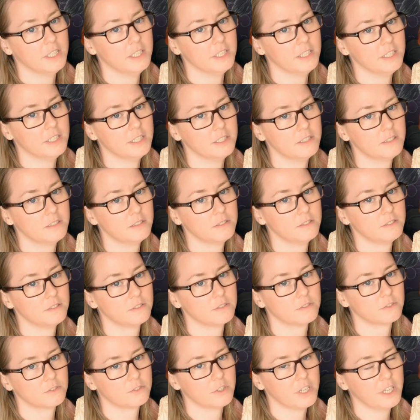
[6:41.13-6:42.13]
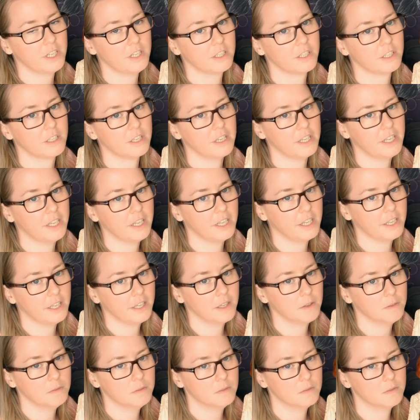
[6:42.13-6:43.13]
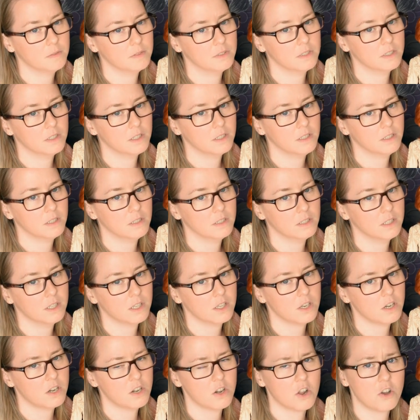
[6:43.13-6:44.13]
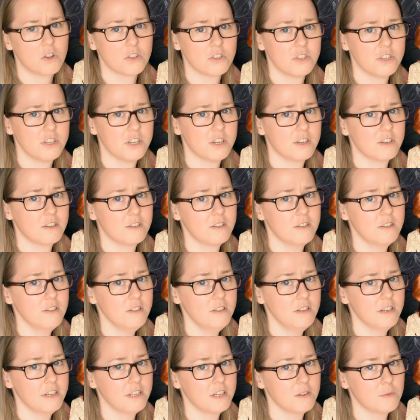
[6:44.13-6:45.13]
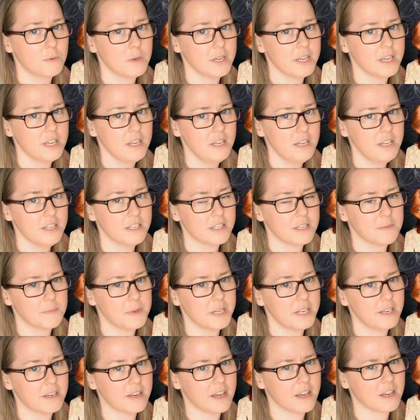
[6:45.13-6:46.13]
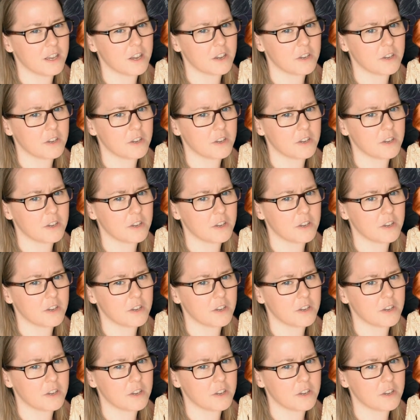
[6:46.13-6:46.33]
He's strictly logical in a way. He's a bit like a